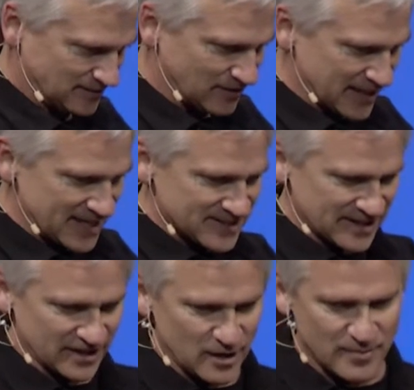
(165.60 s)
What is
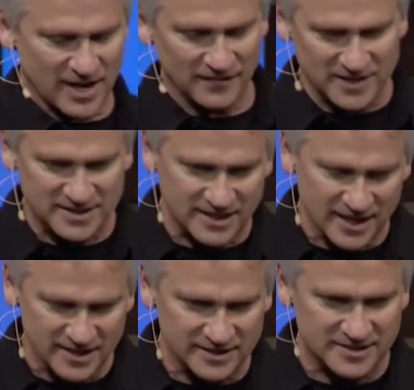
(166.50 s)
it about these
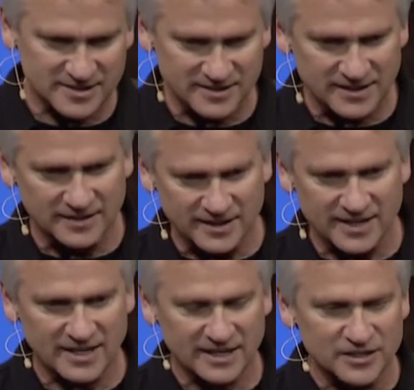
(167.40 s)
kids that
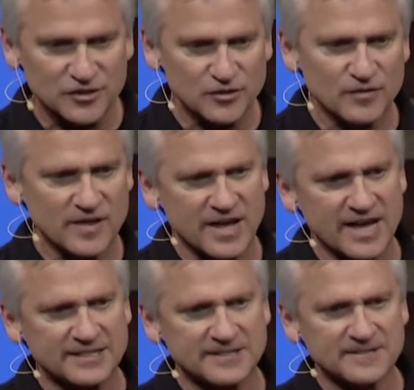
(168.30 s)
they can do
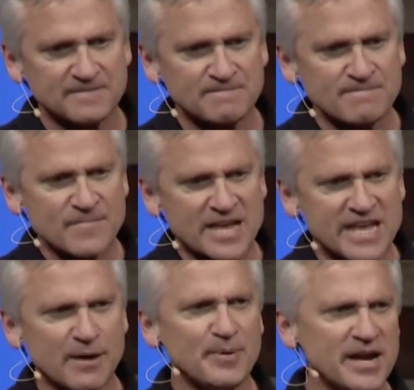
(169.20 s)
that?
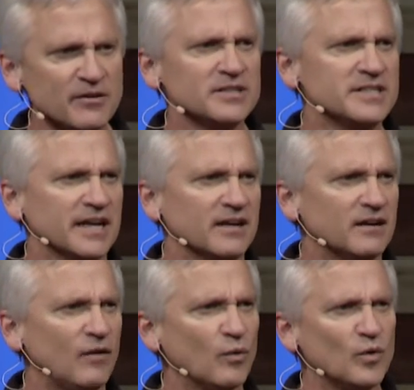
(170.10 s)
Yeah, parenting,
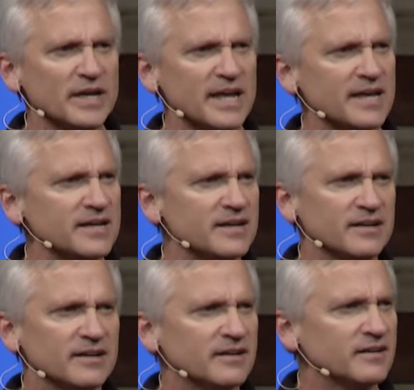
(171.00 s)
on the one hand,
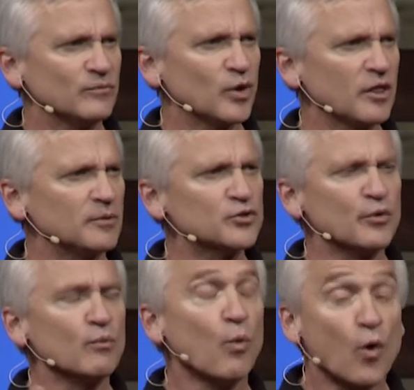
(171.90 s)
one of the
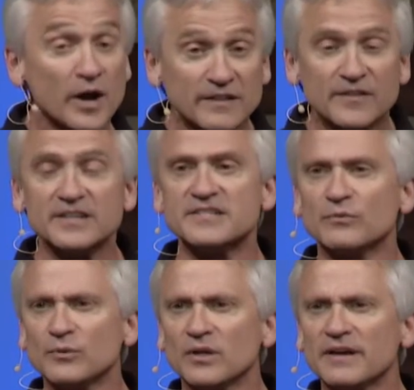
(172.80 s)
most rewarding things
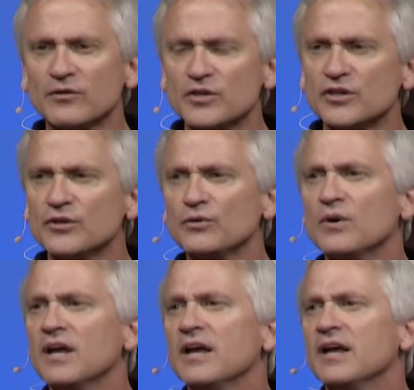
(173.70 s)
that we will ever
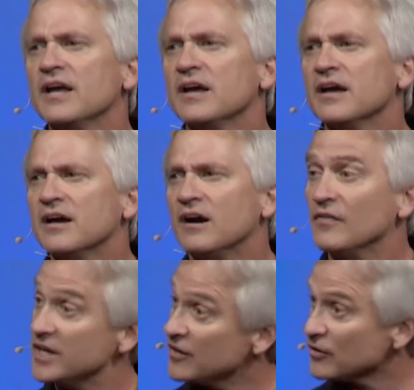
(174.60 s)
do.
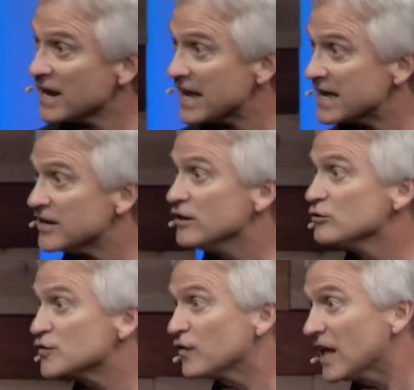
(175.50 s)
On the other hand,
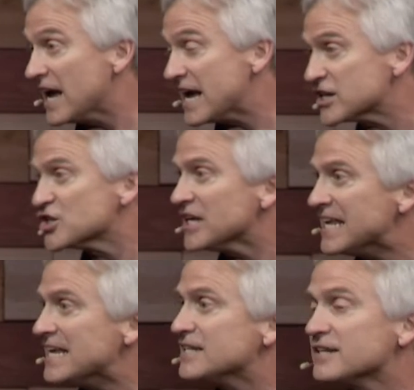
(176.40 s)
newsflash,
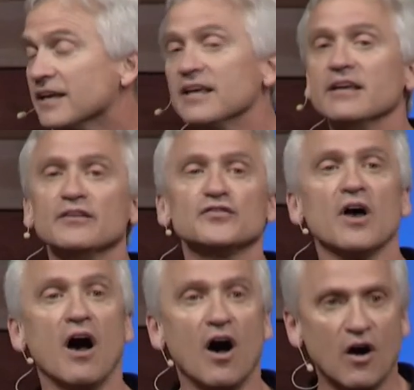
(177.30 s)
it is
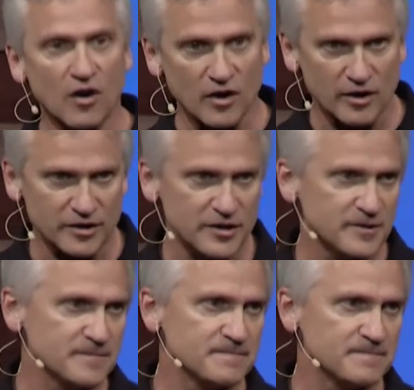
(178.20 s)
hard.